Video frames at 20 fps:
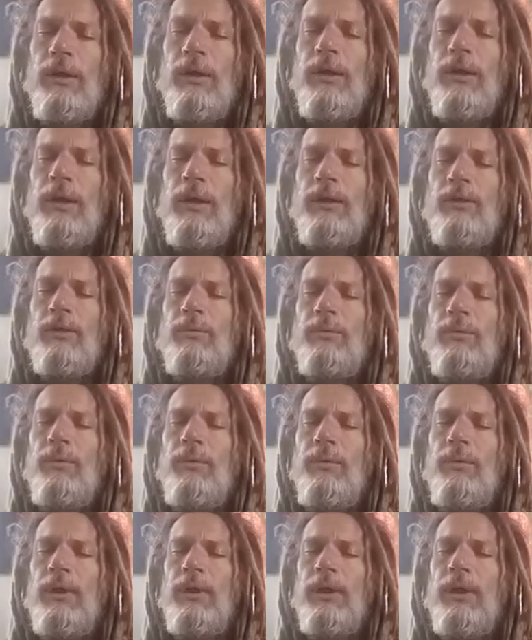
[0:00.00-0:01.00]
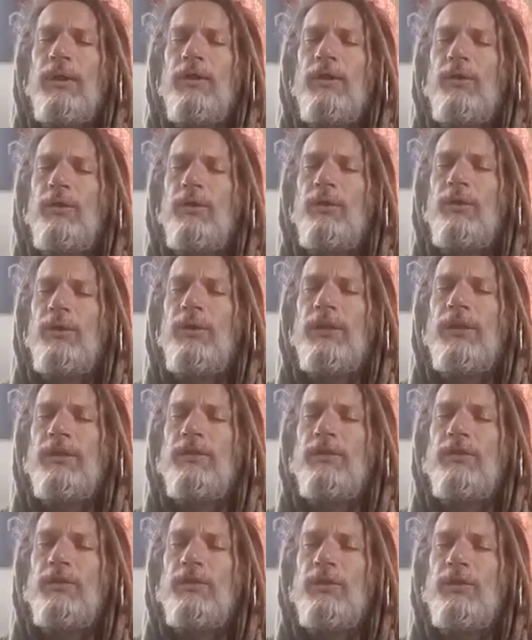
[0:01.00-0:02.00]
next, what we're going to do is
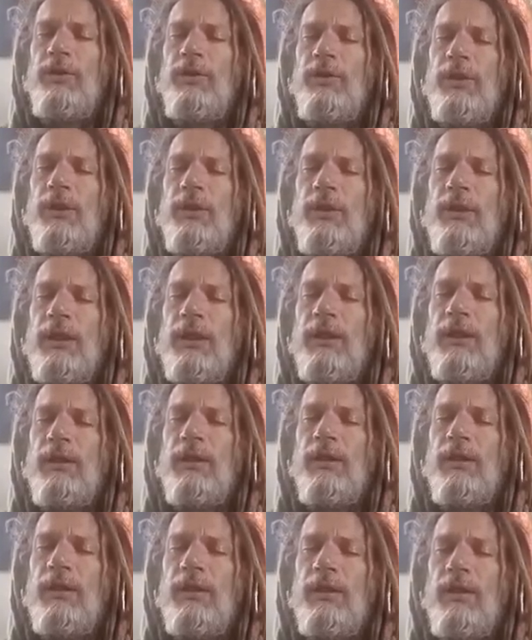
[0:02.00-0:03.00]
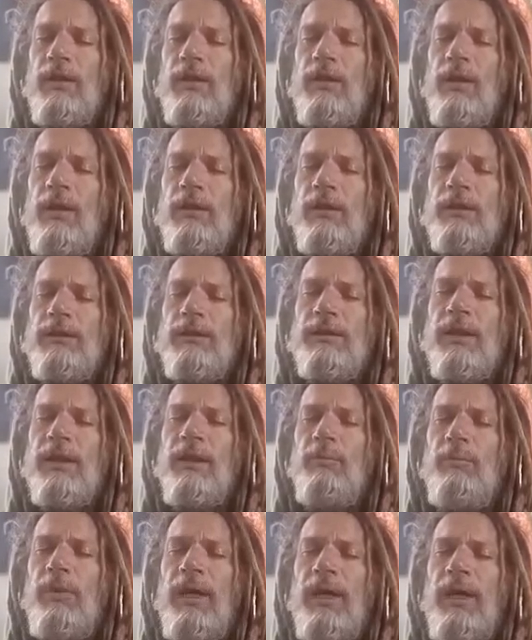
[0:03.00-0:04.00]
circulate along the
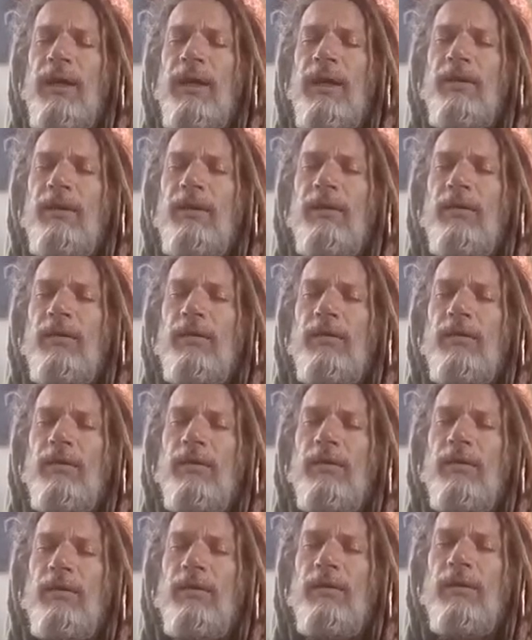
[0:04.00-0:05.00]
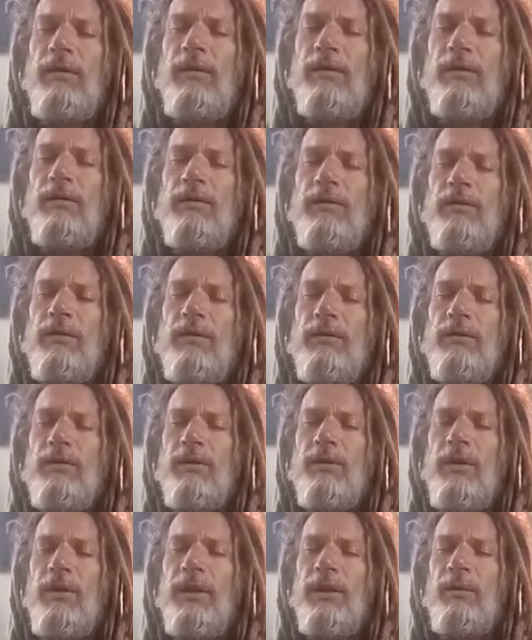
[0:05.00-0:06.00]
same path,
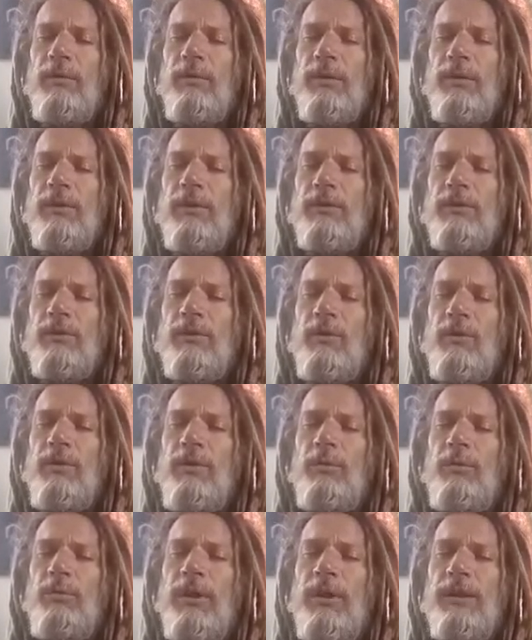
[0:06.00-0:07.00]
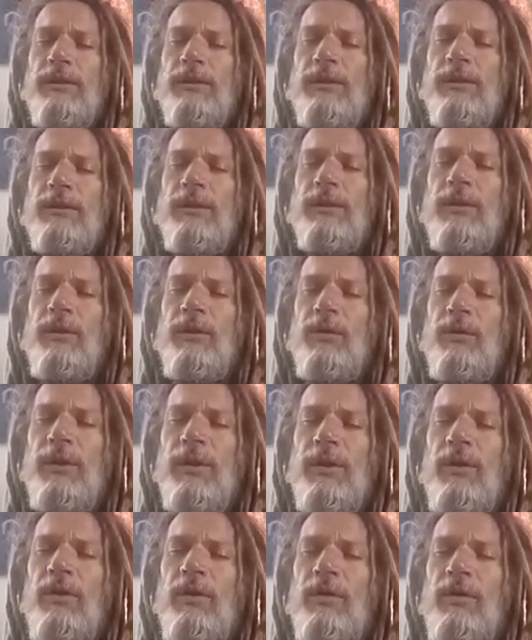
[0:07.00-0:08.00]
starting with the solar plexus and
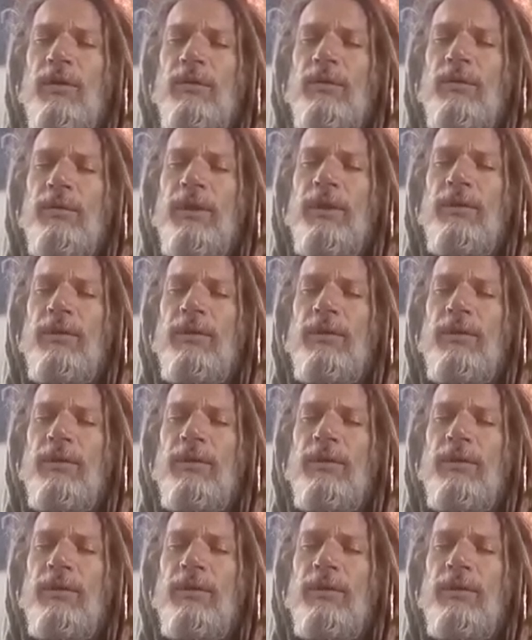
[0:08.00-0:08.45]
going all the way